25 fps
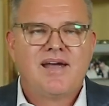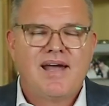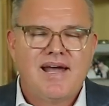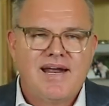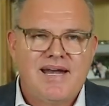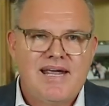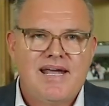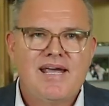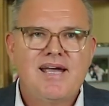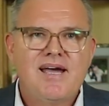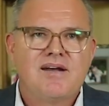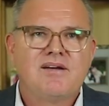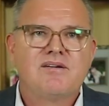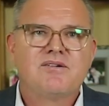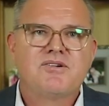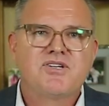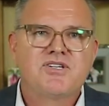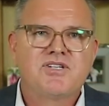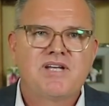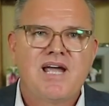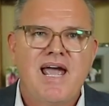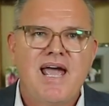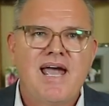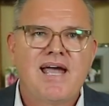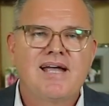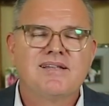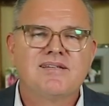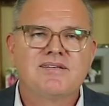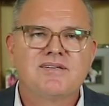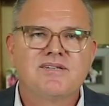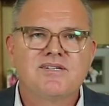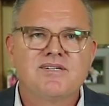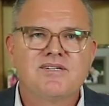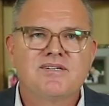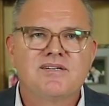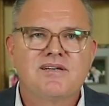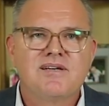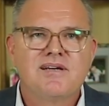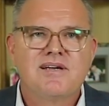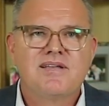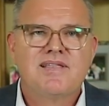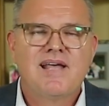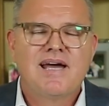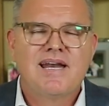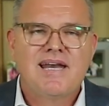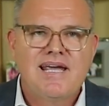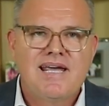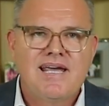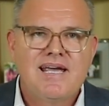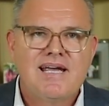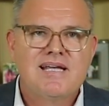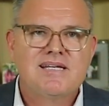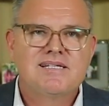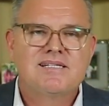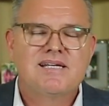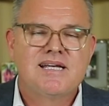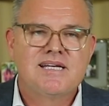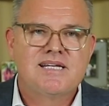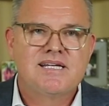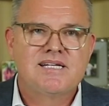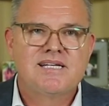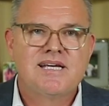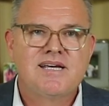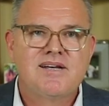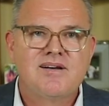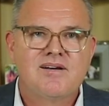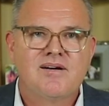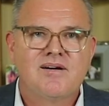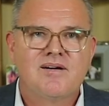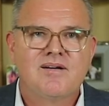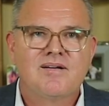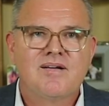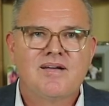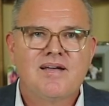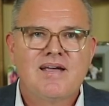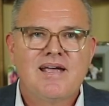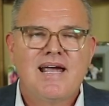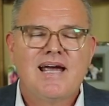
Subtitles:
And he understands that he is a sinner,